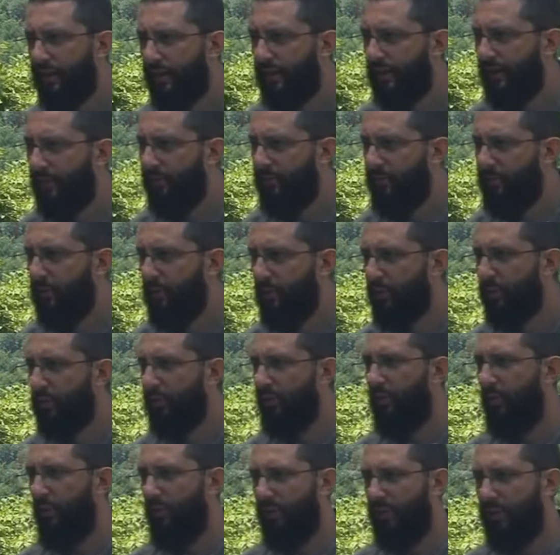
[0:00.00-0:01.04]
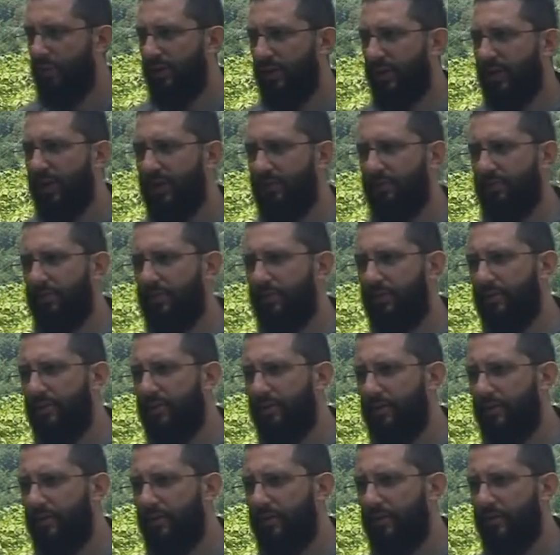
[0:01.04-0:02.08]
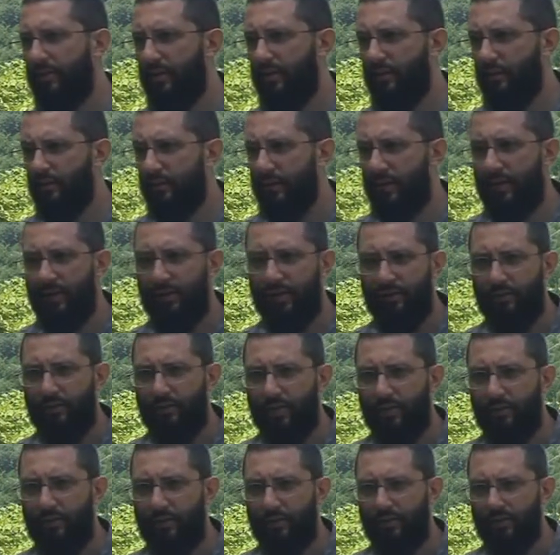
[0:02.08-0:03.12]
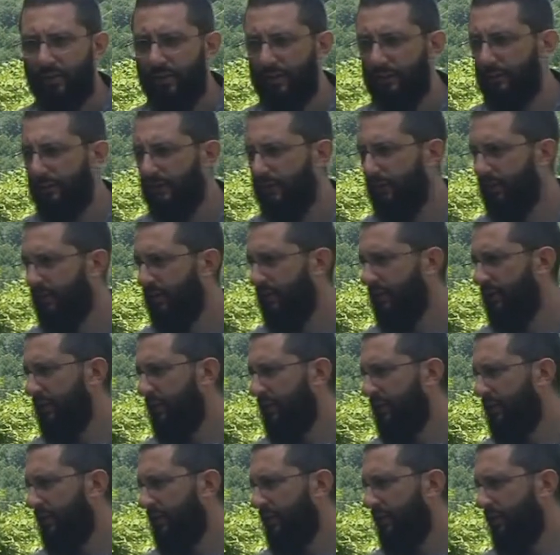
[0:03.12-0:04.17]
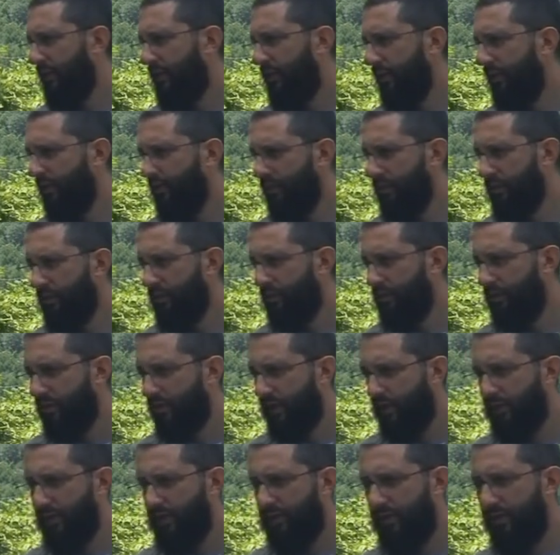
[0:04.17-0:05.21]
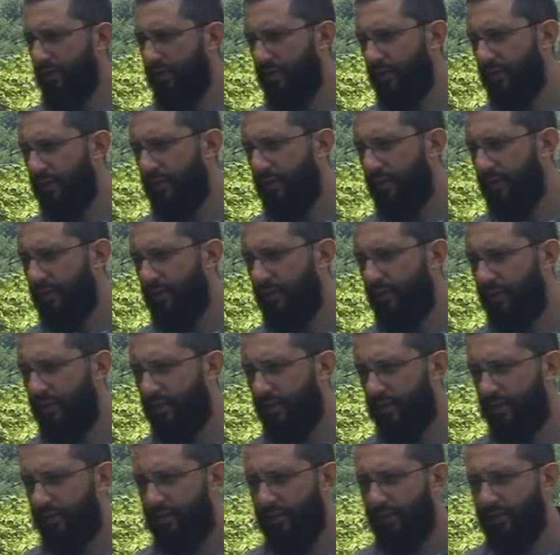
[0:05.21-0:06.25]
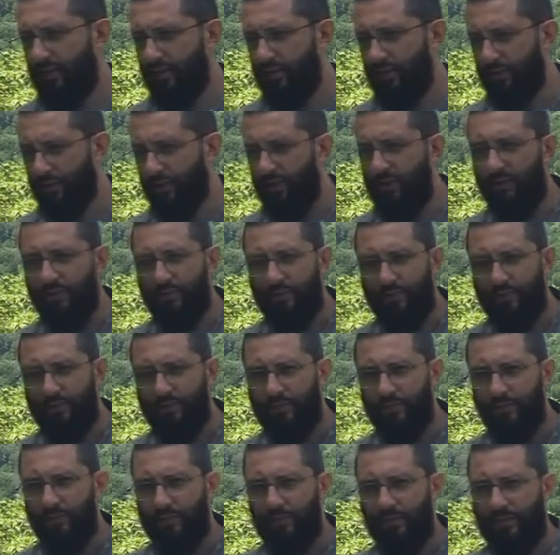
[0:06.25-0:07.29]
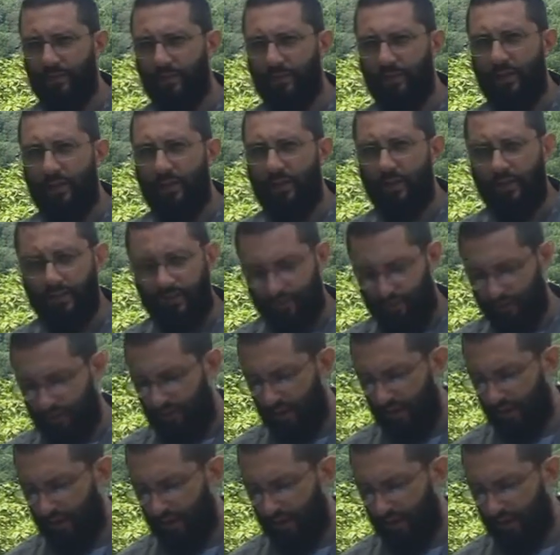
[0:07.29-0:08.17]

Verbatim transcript: and that live pure and holy lives that without ever messing up. There are a lot of Christians out there that are living in sin. That's a